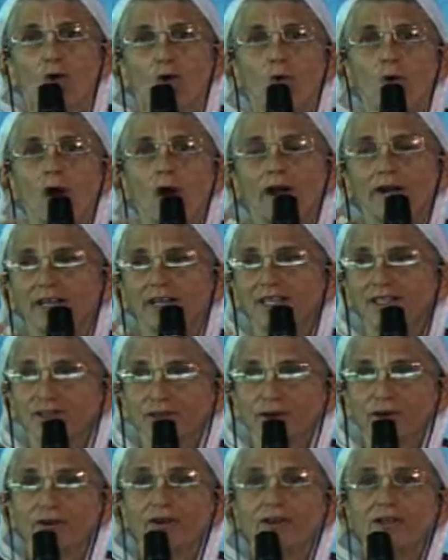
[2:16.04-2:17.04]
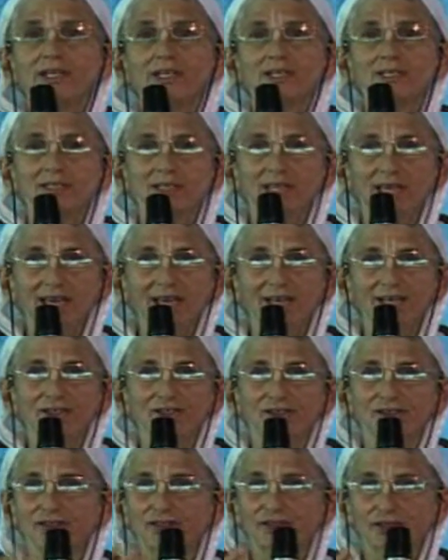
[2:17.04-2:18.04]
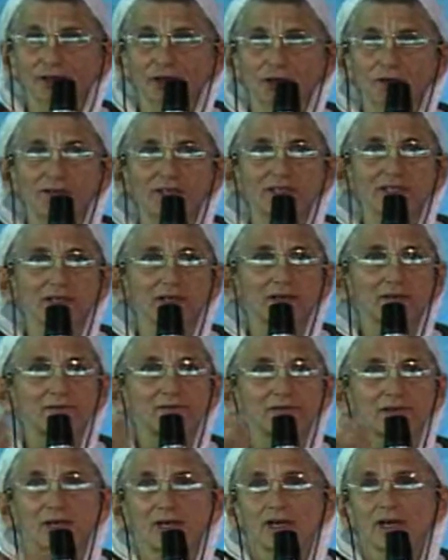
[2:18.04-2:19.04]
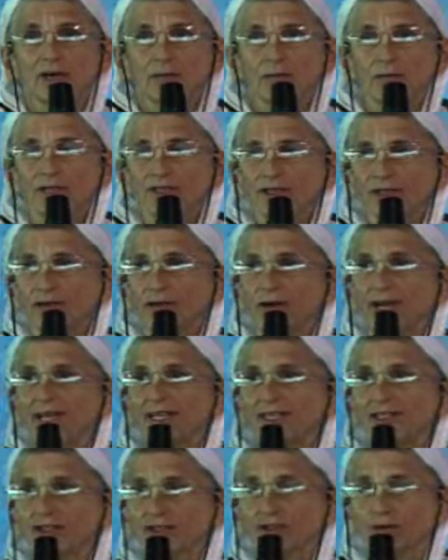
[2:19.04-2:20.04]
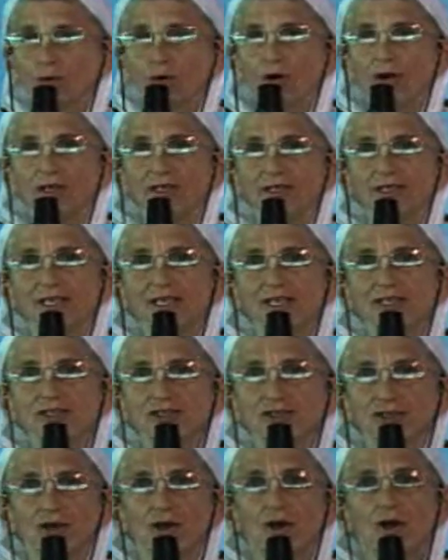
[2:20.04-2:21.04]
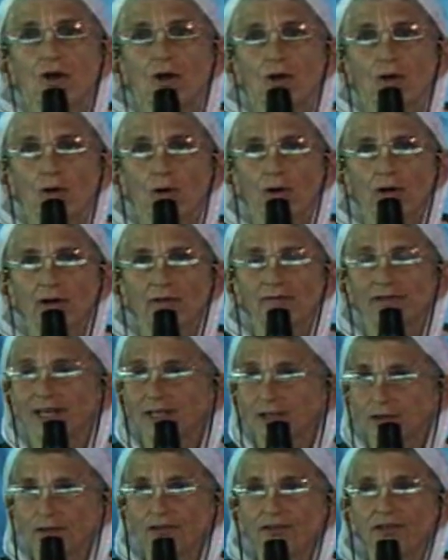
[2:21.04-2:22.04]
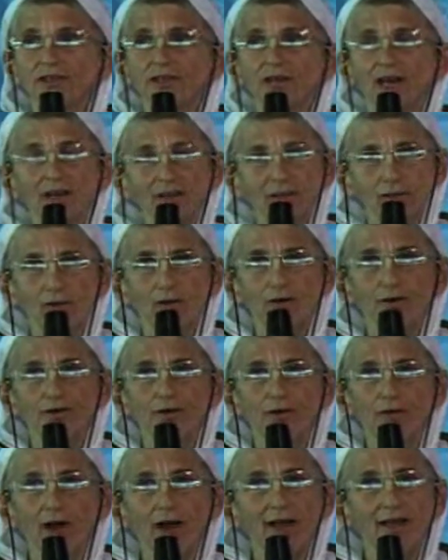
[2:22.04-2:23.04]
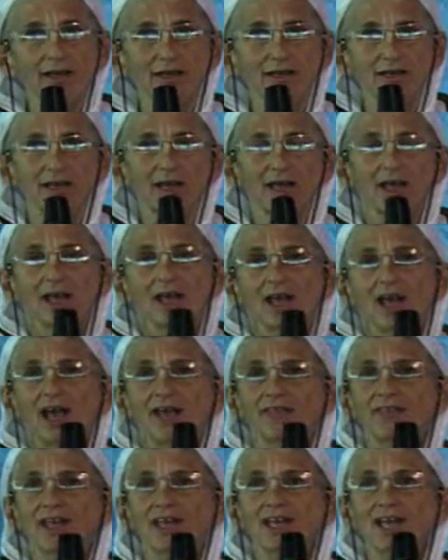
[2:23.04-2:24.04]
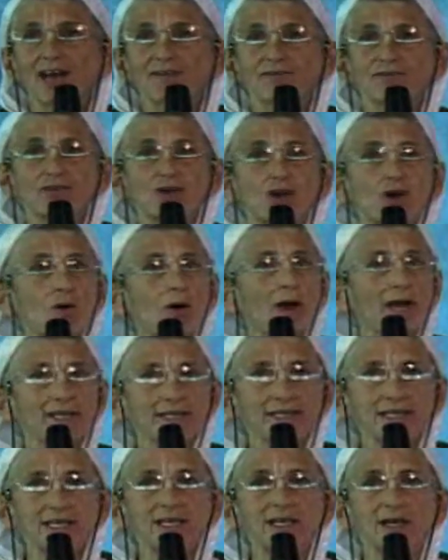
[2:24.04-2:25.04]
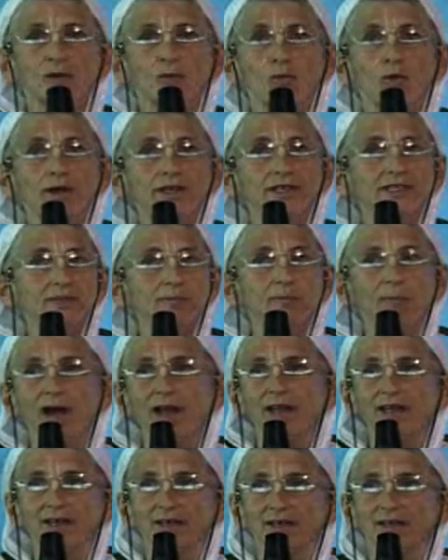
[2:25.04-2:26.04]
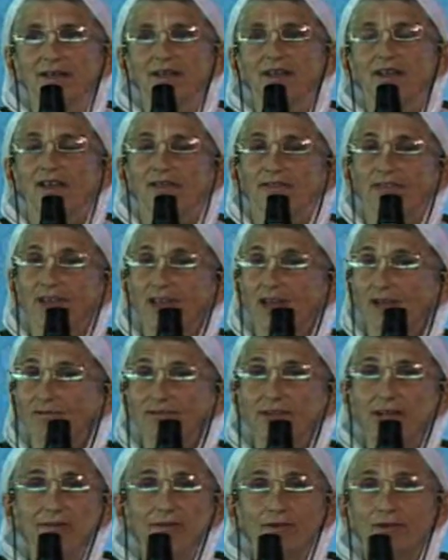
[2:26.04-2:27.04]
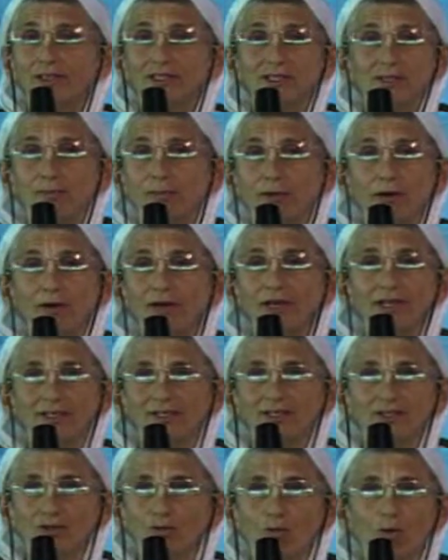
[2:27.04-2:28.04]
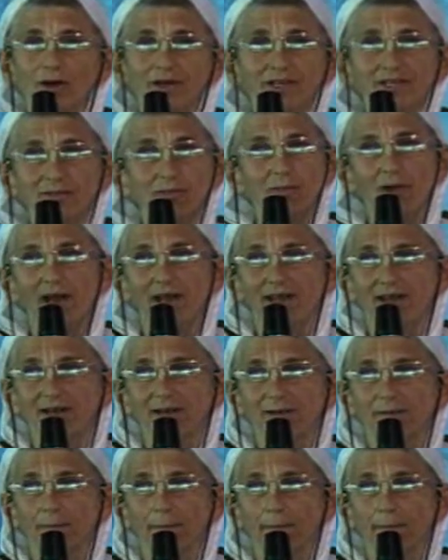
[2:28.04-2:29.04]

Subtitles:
who are eternally engaged in the service of Mathuresh, Dwarkadish, or Vaikuntanath, Lord Narayan. And they have no idea what is Maya. They have never experienced what is Maya.